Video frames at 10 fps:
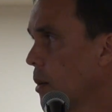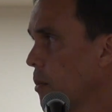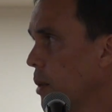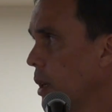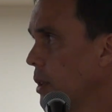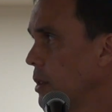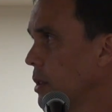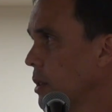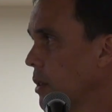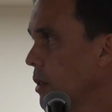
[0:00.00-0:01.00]

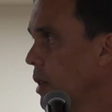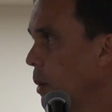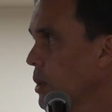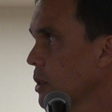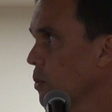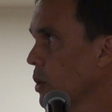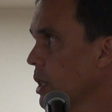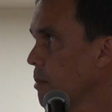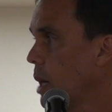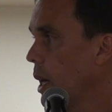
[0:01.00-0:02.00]
But that wasn't
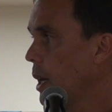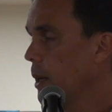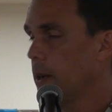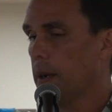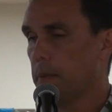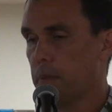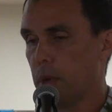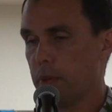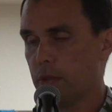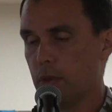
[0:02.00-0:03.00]
really my
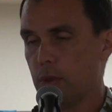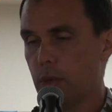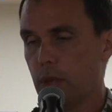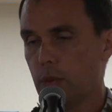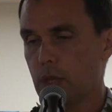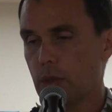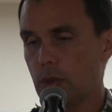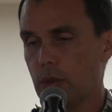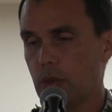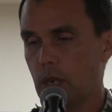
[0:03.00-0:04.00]
purpose for doing the
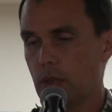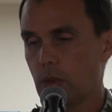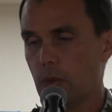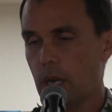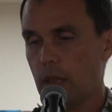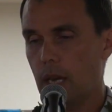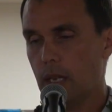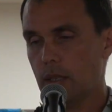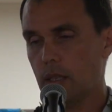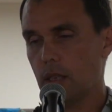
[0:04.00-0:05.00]
research. And so that
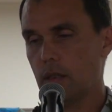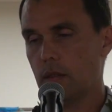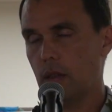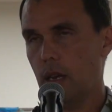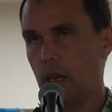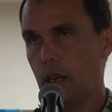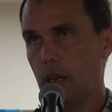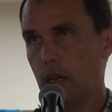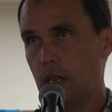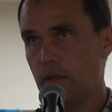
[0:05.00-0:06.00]
has an
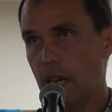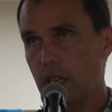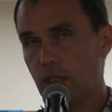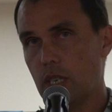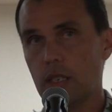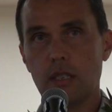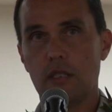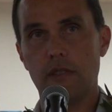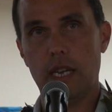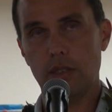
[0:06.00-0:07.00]
advantage and a
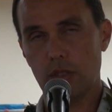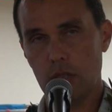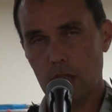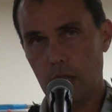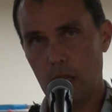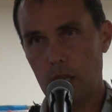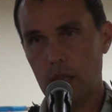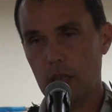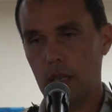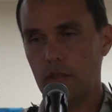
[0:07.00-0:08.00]
disadvantage.
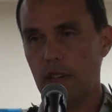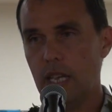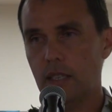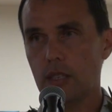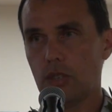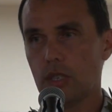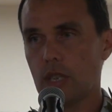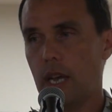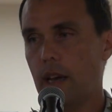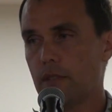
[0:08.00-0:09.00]
The advantage is
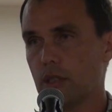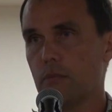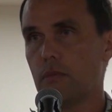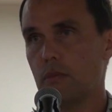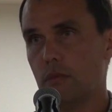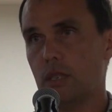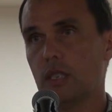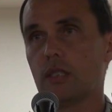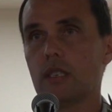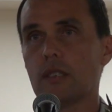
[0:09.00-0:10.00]
I have some
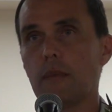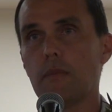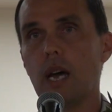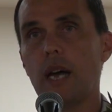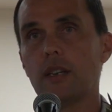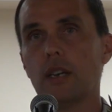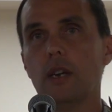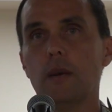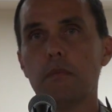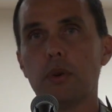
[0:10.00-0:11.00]
distance. I'm not
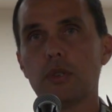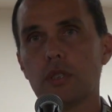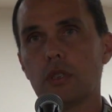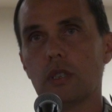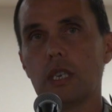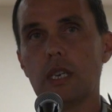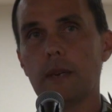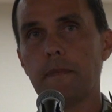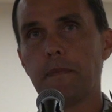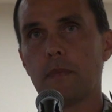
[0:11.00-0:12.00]

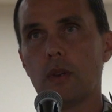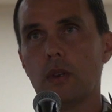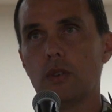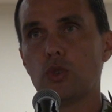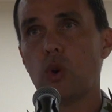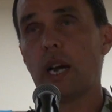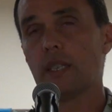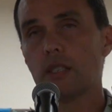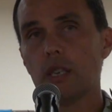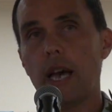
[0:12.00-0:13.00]
personally
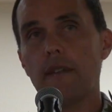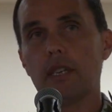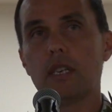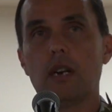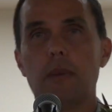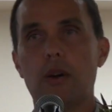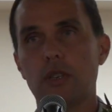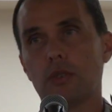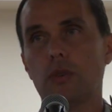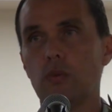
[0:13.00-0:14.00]
trying to have it come out
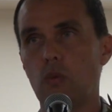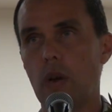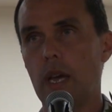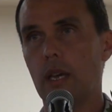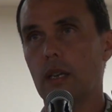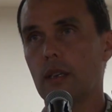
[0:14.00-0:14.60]
a certain way.